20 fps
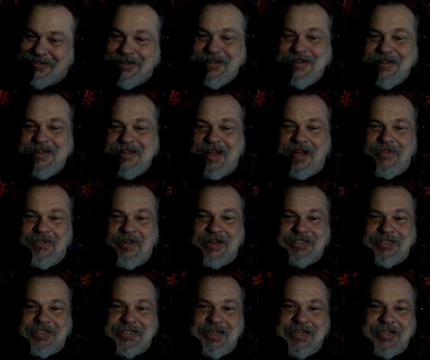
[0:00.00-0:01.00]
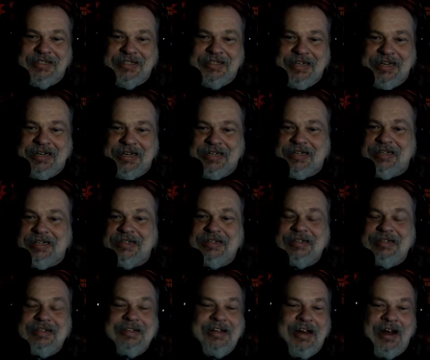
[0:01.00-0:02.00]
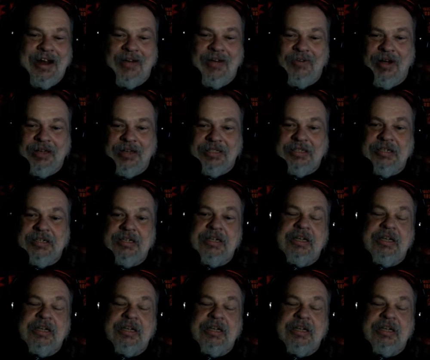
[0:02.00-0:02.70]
I watched Justine and I watched,